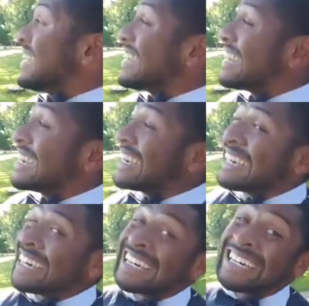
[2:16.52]

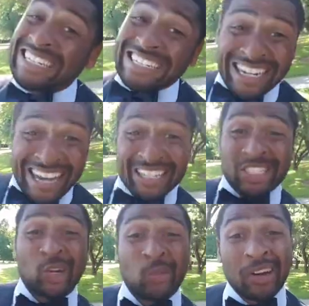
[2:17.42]
Not
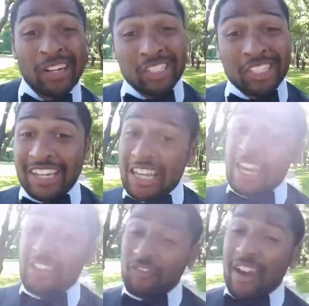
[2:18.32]
so much.
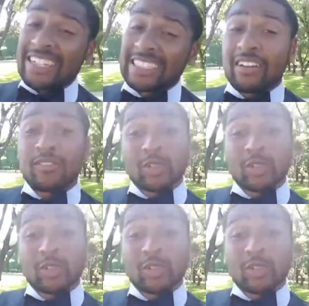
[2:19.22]
In fact, out of